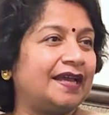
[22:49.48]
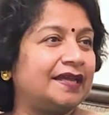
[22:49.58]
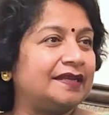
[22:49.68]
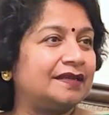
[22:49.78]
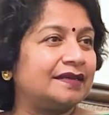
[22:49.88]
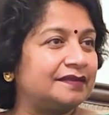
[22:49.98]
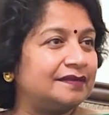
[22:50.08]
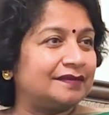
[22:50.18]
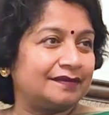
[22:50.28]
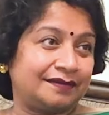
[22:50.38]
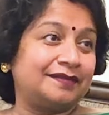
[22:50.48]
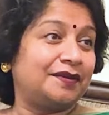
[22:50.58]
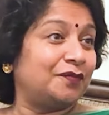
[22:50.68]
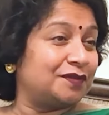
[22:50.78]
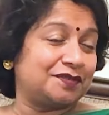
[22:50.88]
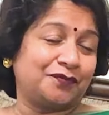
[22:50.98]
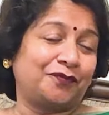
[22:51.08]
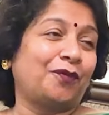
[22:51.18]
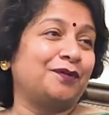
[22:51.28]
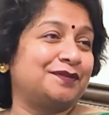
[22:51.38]
And Hriday was,
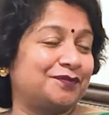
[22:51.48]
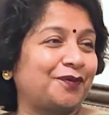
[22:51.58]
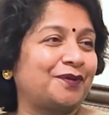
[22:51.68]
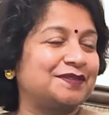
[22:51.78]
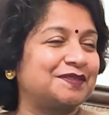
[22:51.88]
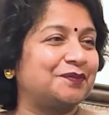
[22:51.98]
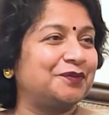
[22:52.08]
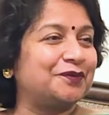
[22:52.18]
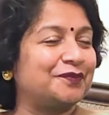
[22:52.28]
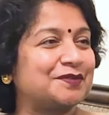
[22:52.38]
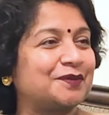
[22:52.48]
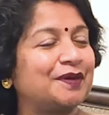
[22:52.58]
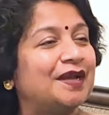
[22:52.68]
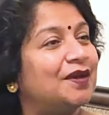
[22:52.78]
of course. It's a beautiful song.